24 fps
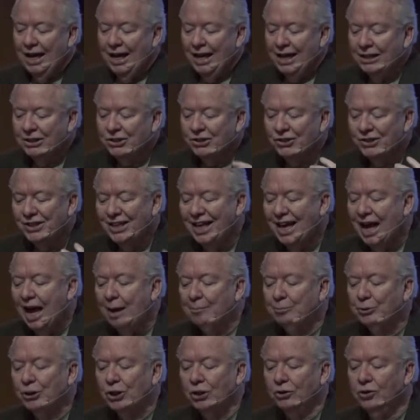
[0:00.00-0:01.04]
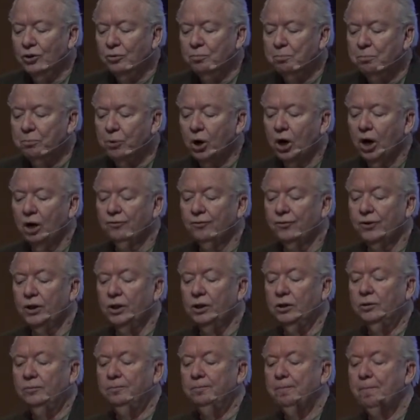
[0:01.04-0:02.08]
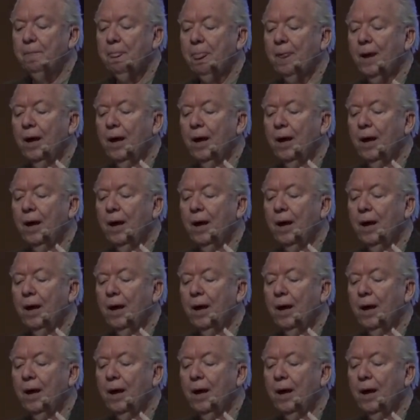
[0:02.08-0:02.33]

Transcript: It's the absolute marvel